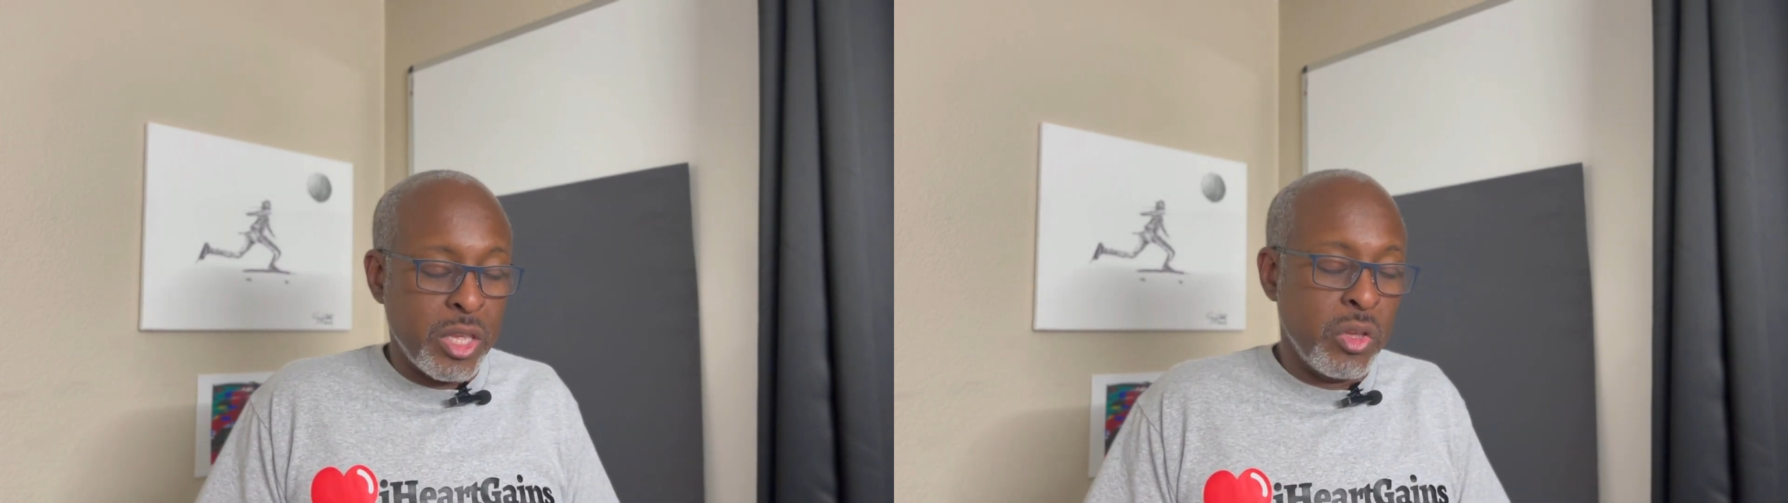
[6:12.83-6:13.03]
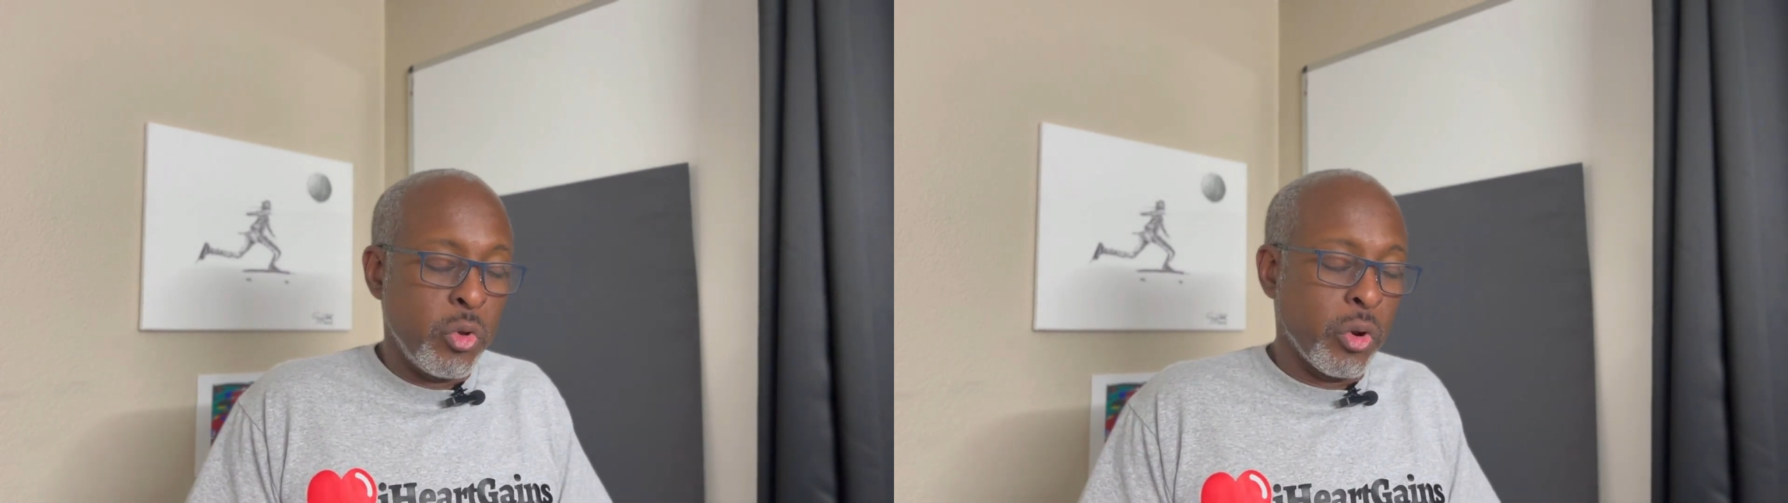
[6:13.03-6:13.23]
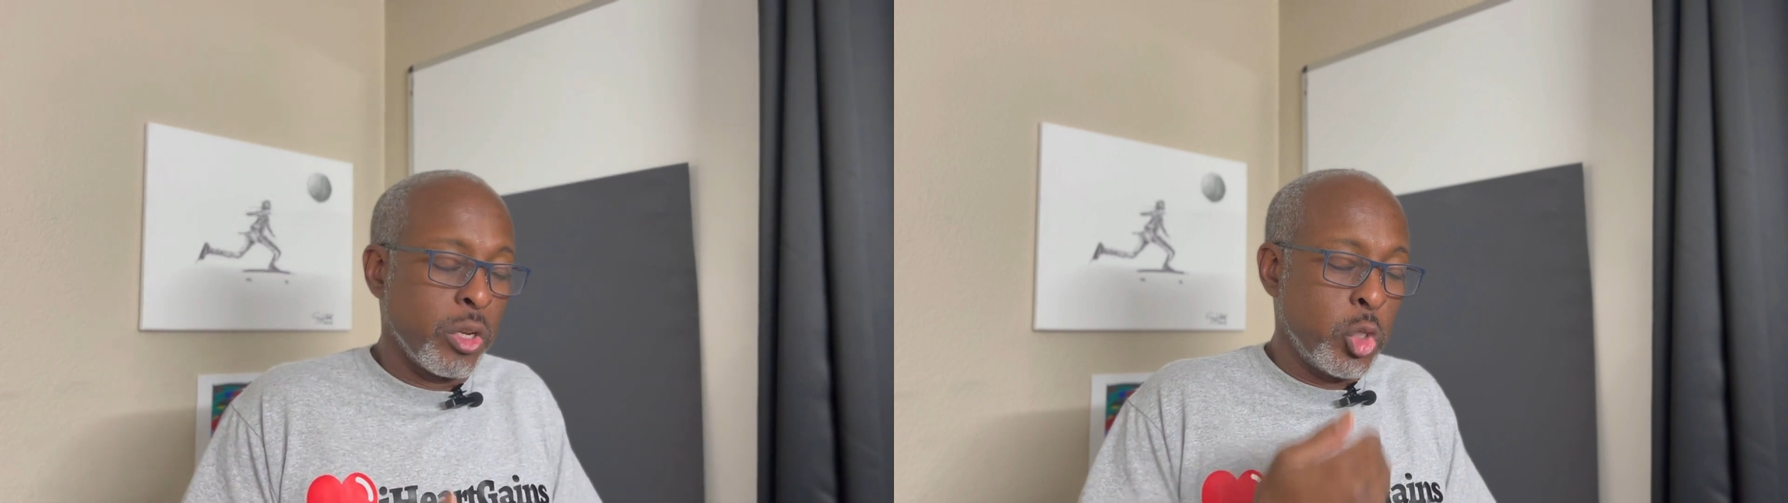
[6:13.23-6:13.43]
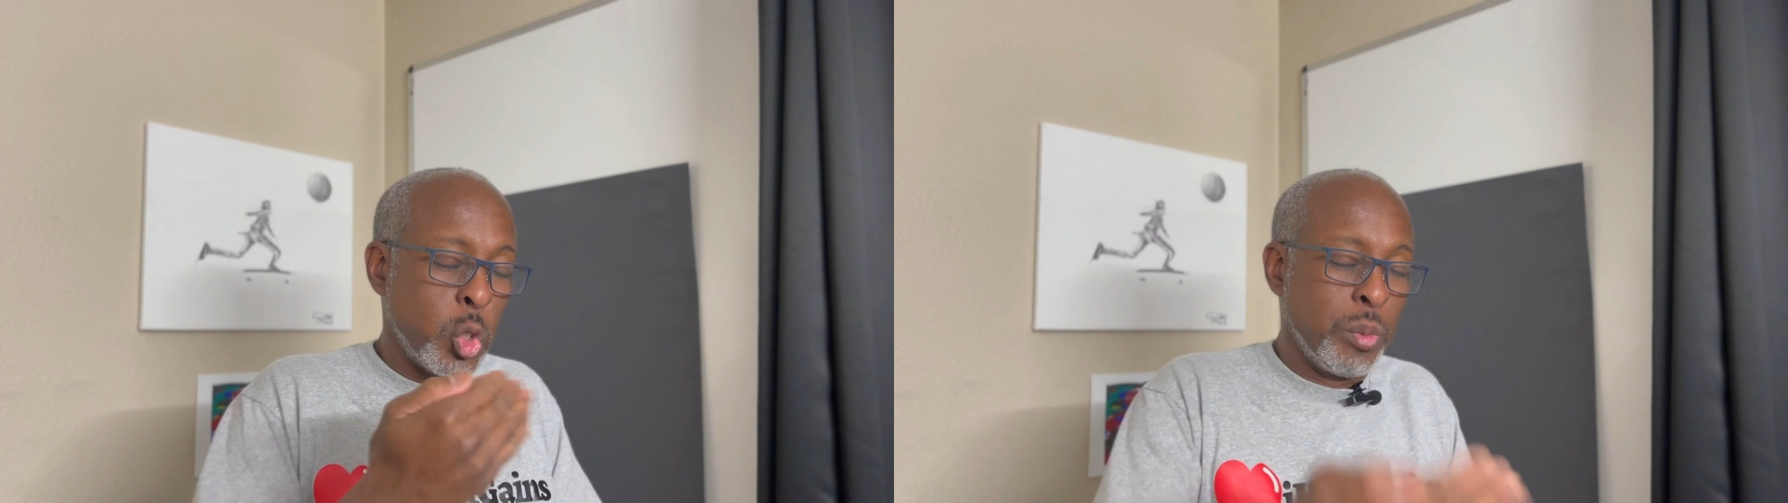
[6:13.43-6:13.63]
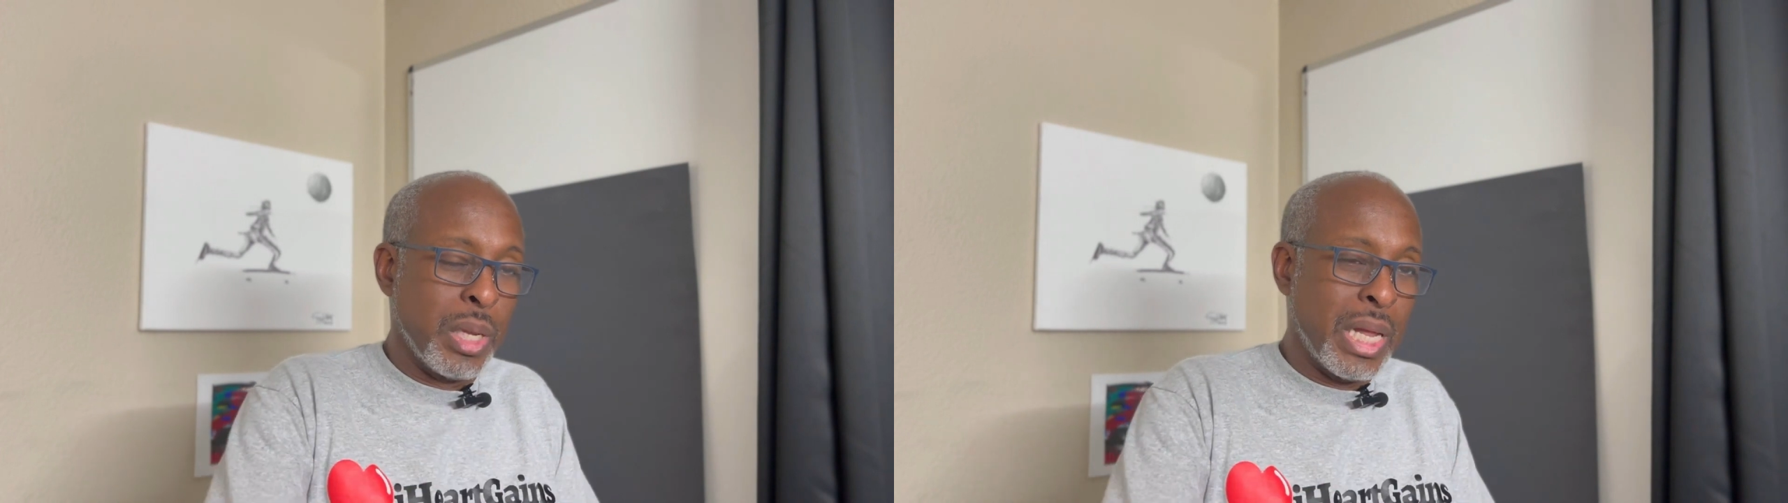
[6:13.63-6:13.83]
you're
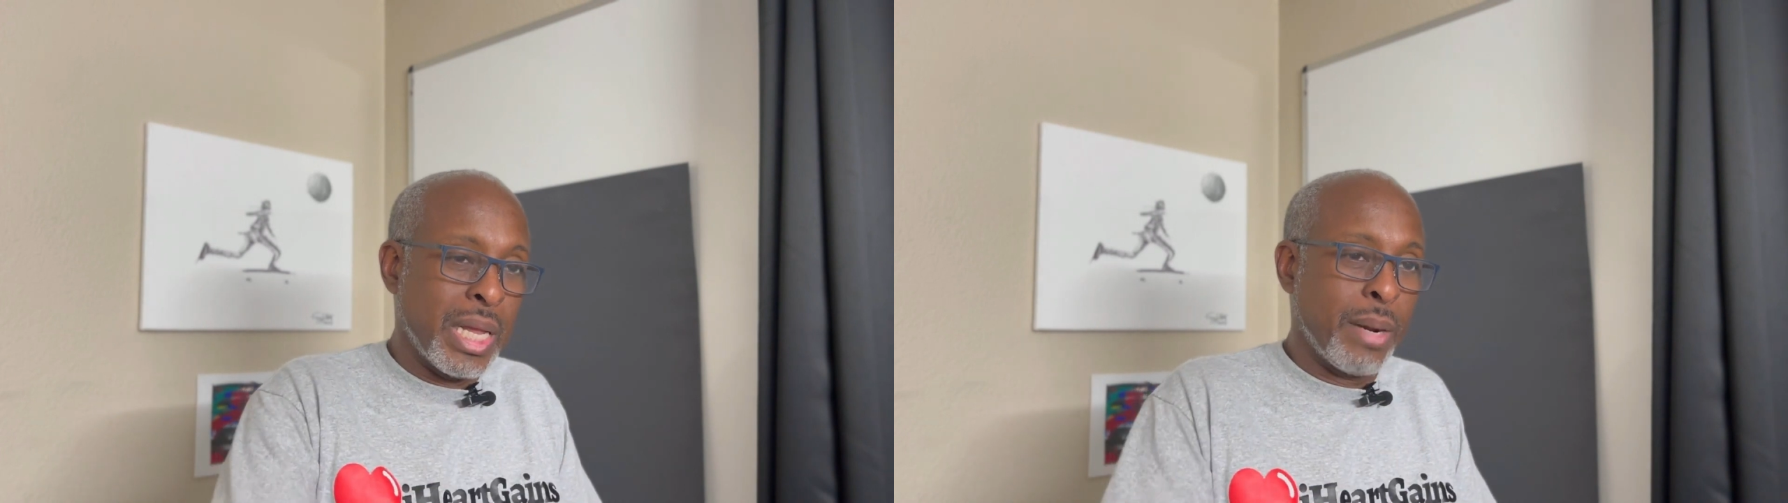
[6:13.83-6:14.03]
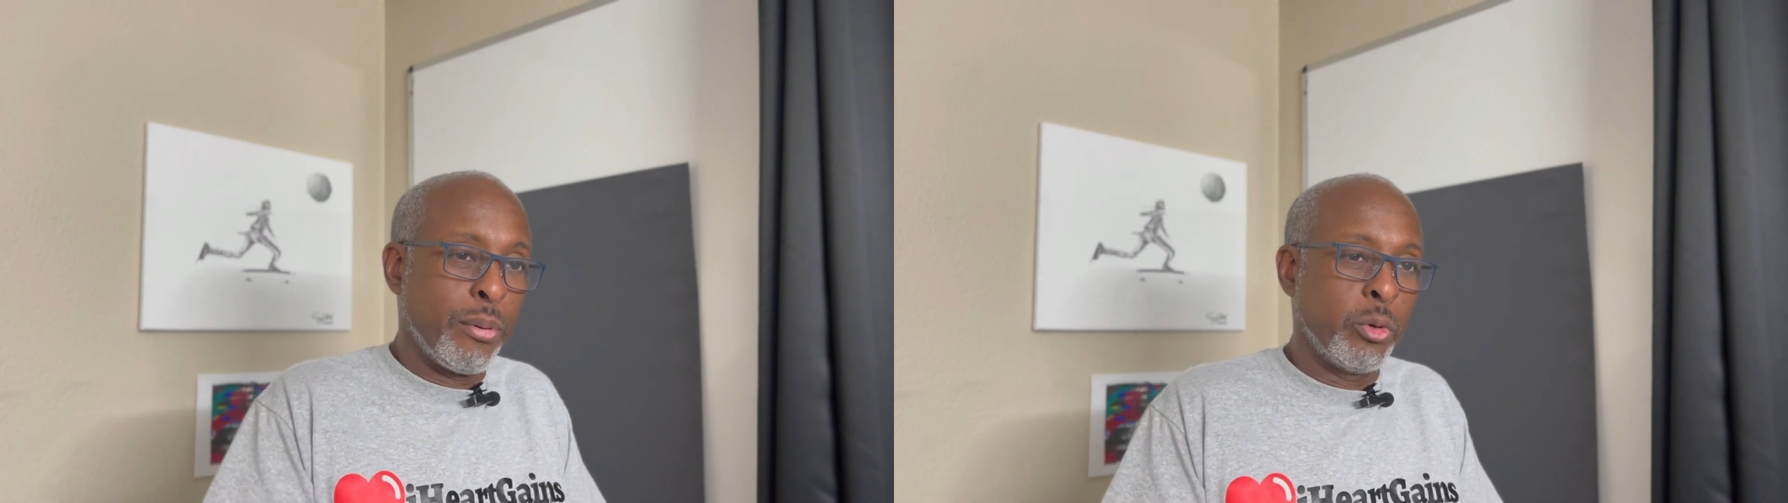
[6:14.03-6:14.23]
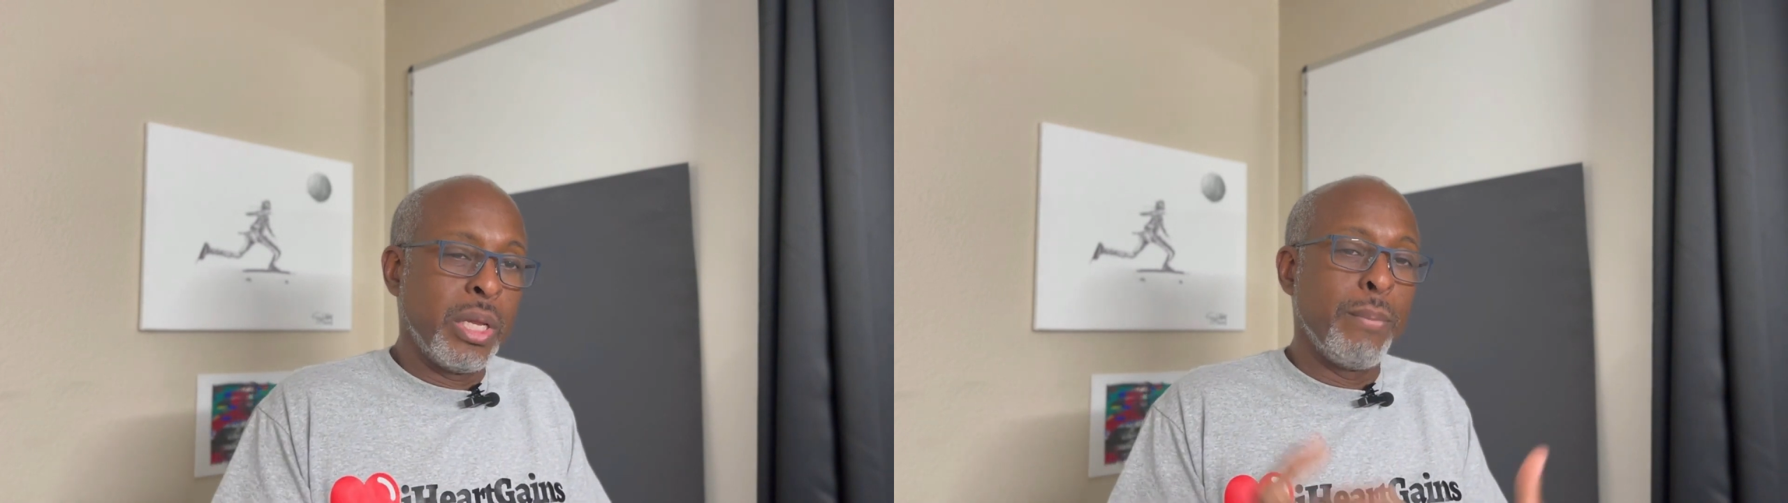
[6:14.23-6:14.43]
consuming a lot of protein